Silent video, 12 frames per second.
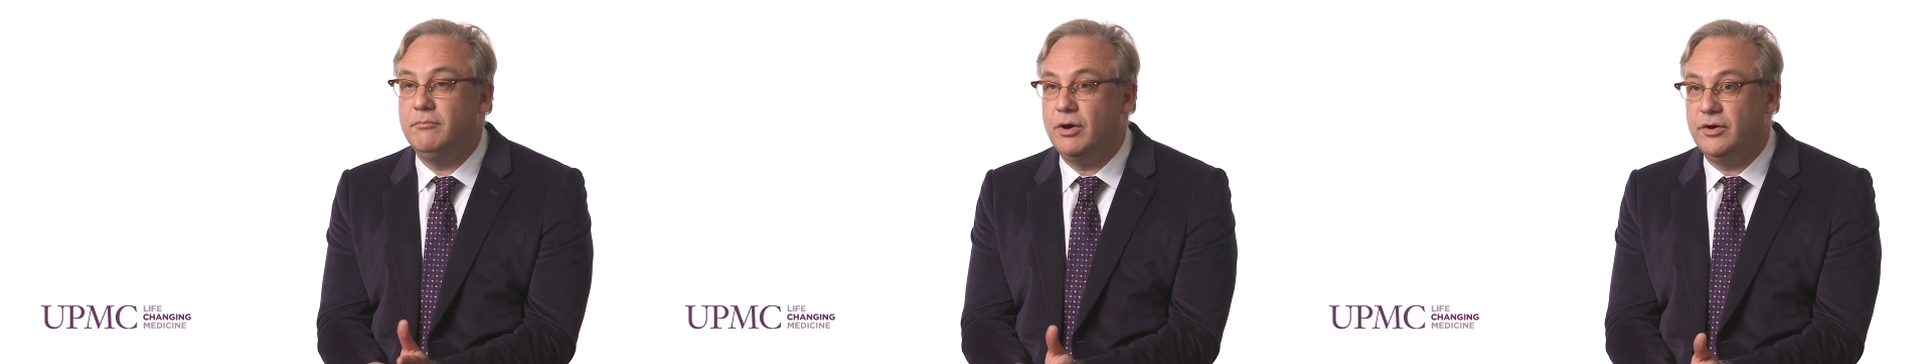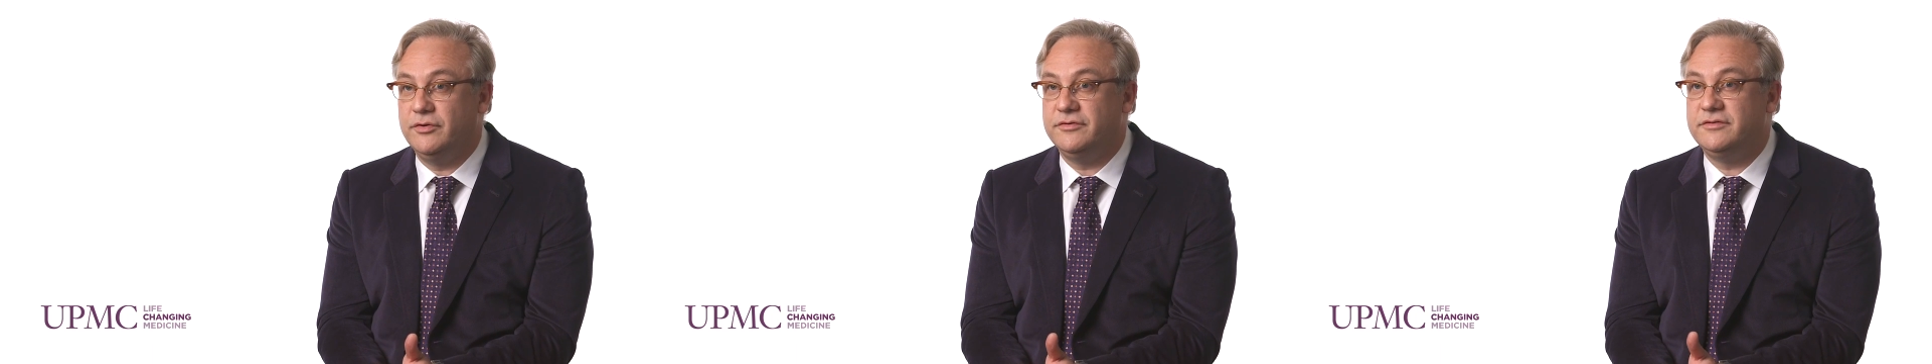
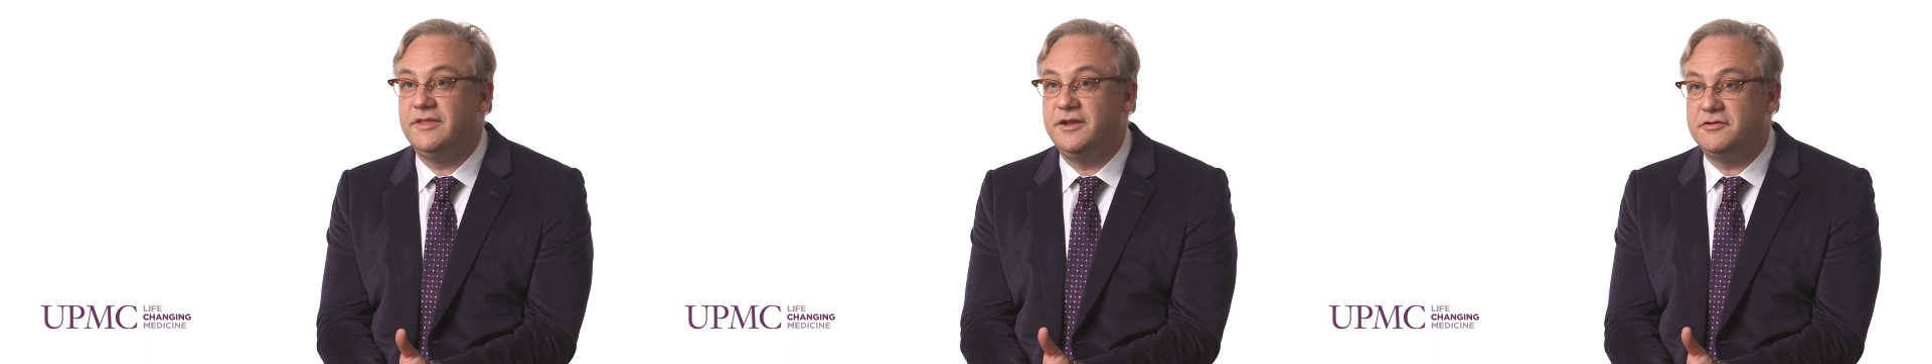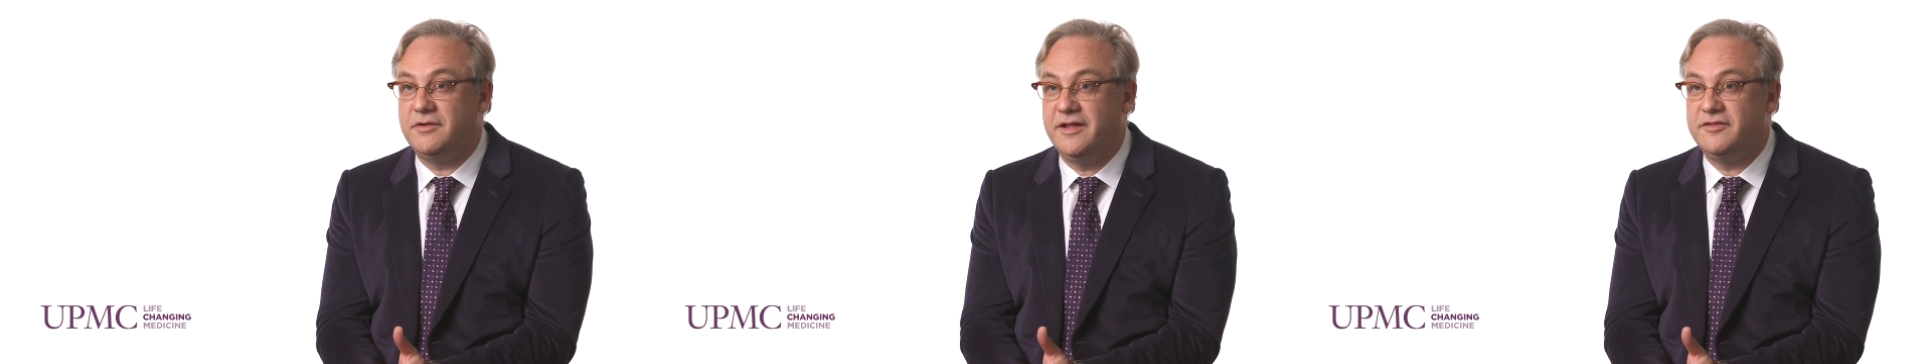bones
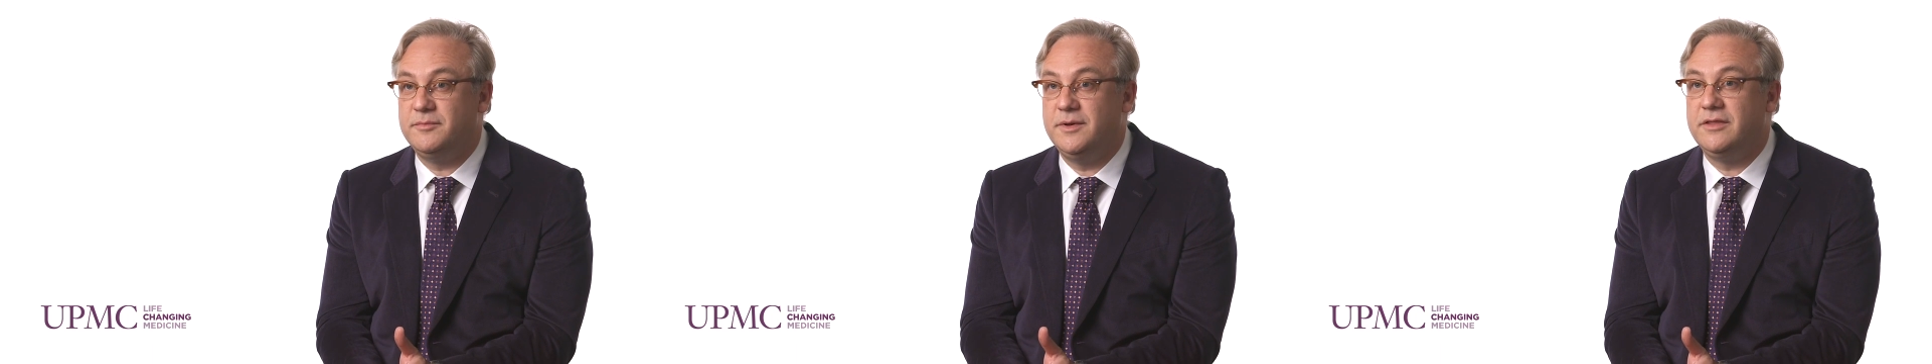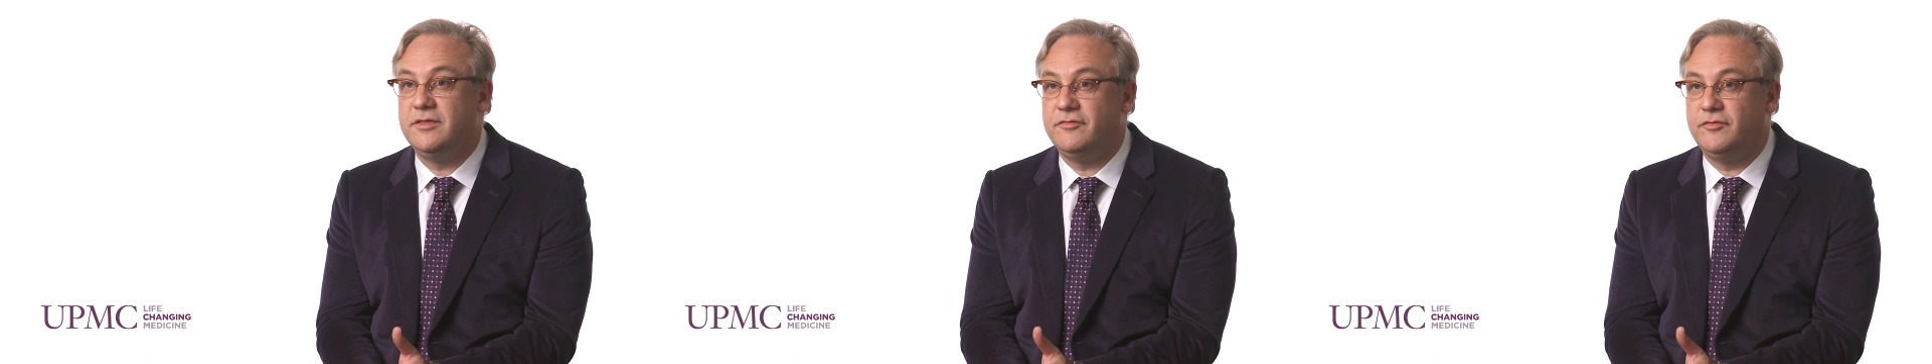that
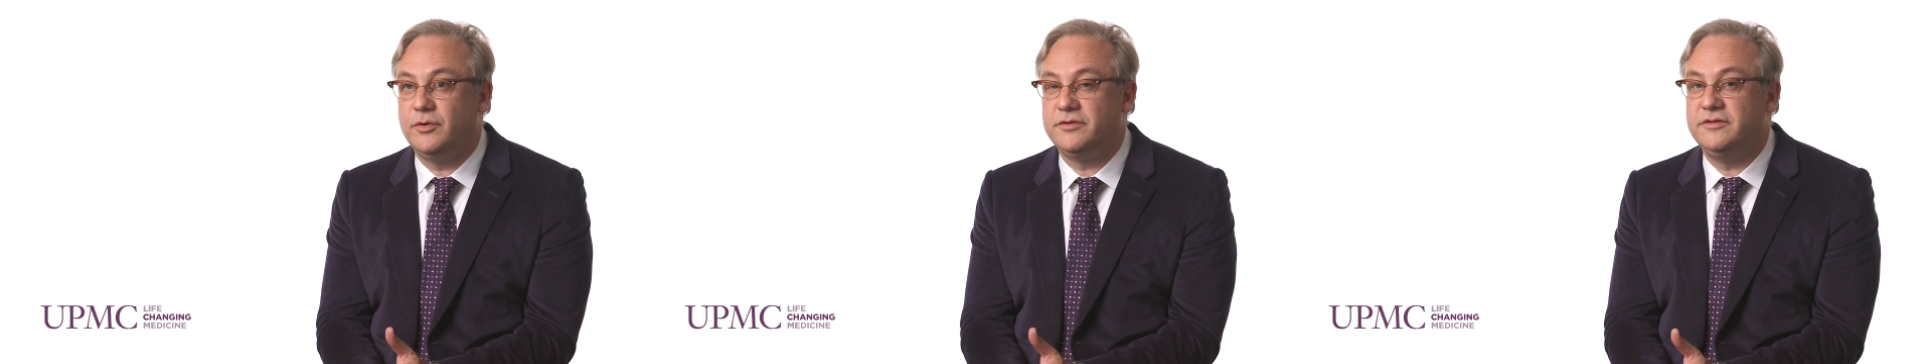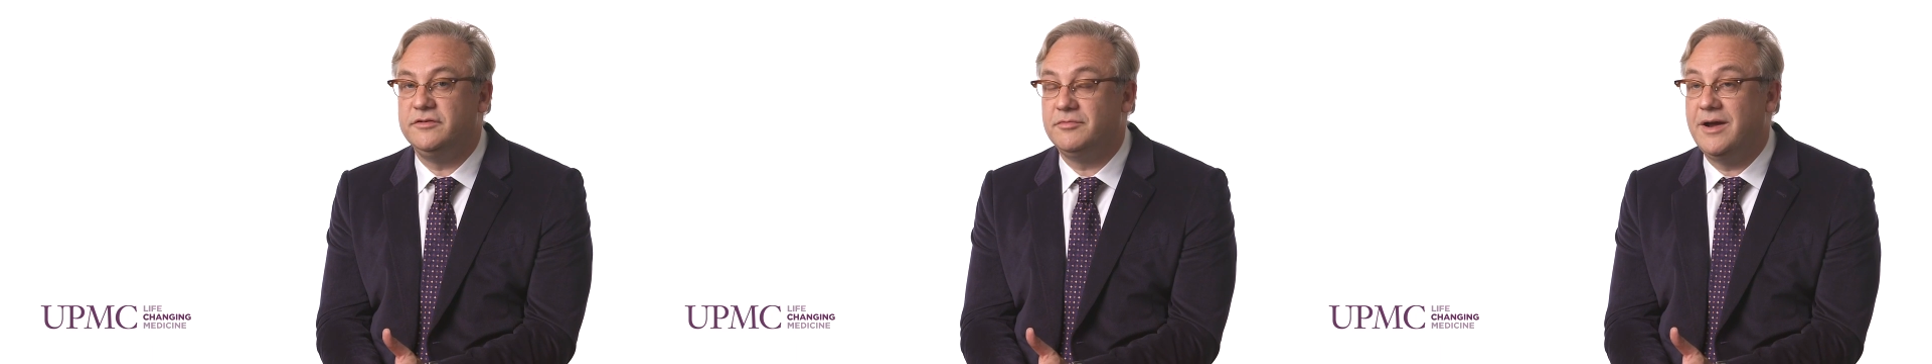transmit the forces,